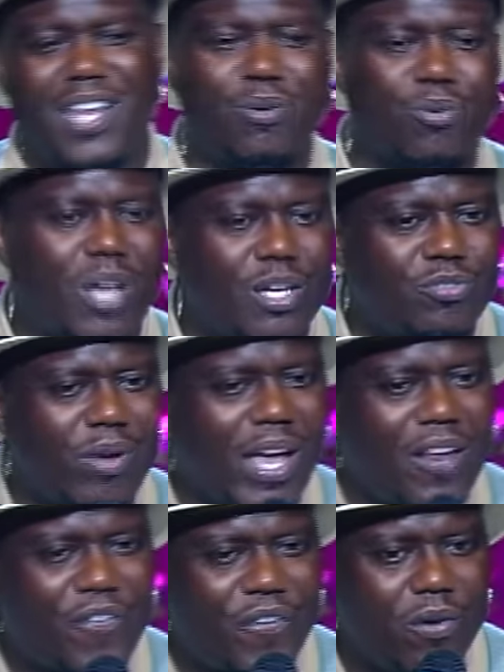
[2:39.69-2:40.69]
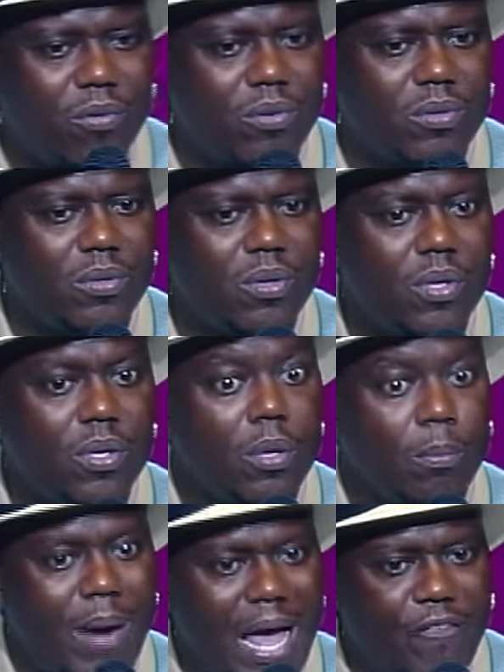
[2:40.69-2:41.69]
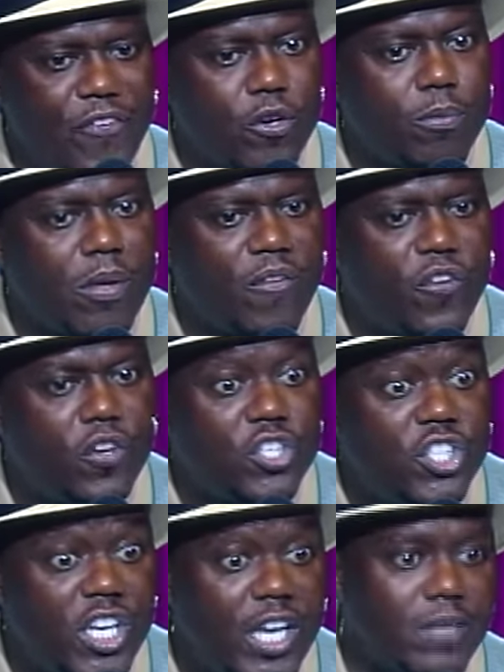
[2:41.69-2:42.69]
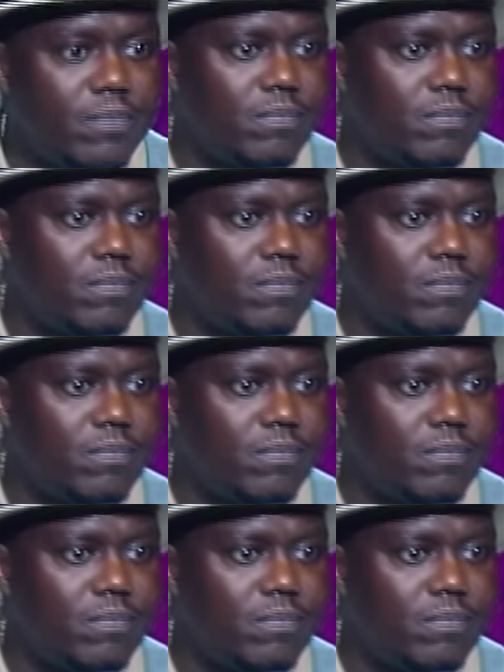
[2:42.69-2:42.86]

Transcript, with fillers: no country ass funeral. Black funeral be full of shit.